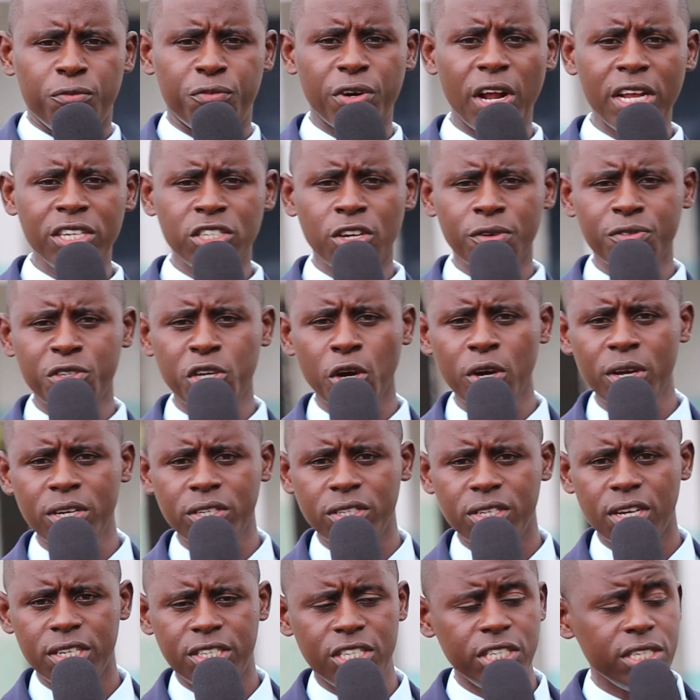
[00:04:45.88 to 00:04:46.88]
Friends
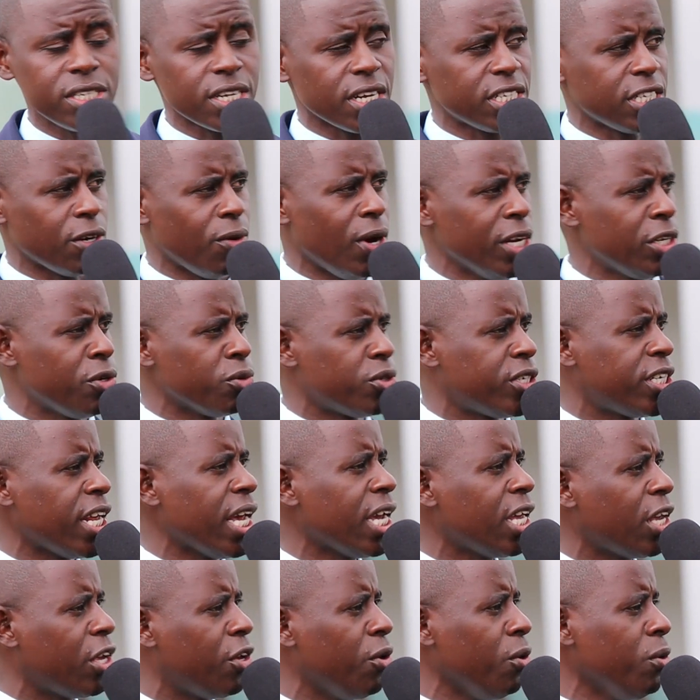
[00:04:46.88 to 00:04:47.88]
of Jesus, I want to
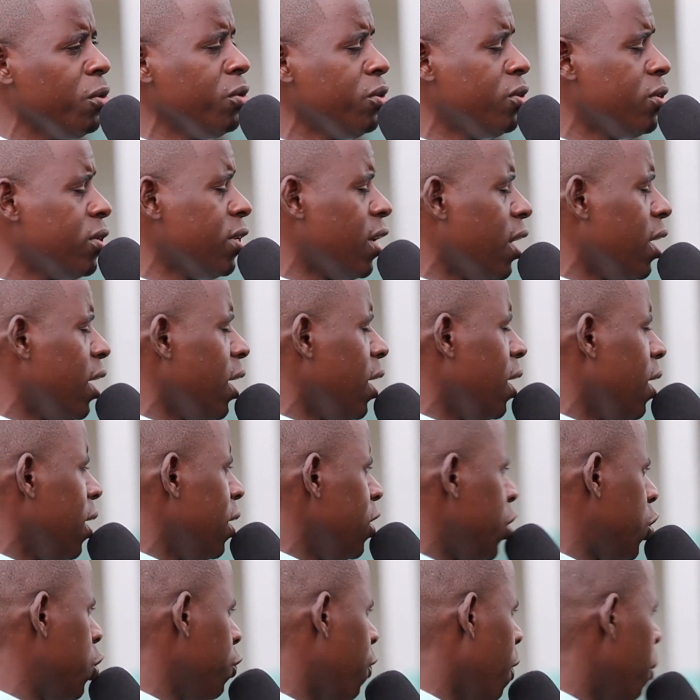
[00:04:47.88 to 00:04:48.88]
take you
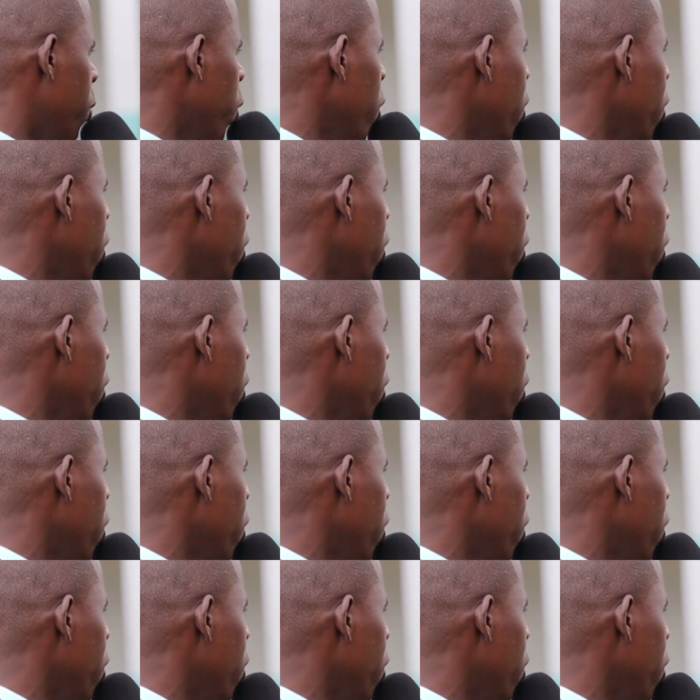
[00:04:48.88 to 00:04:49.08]
to the